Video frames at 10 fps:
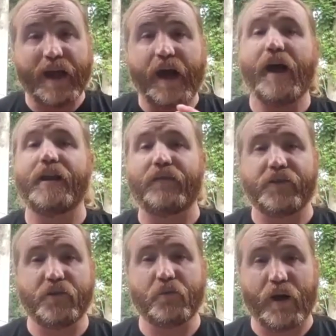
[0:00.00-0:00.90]
on in the
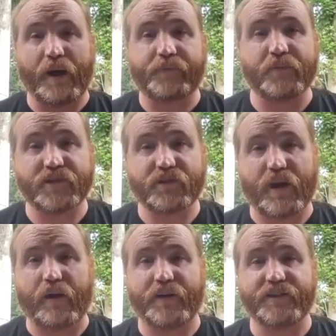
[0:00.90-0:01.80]
Doomer Optimist
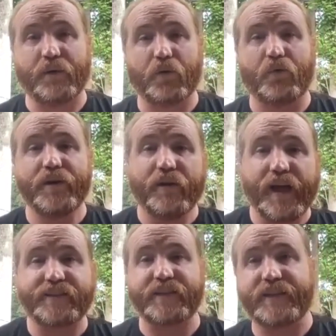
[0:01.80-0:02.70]
crowd, is that we're
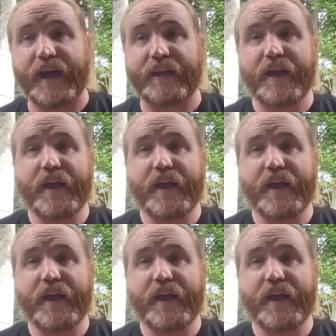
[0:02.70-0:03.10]
realizing that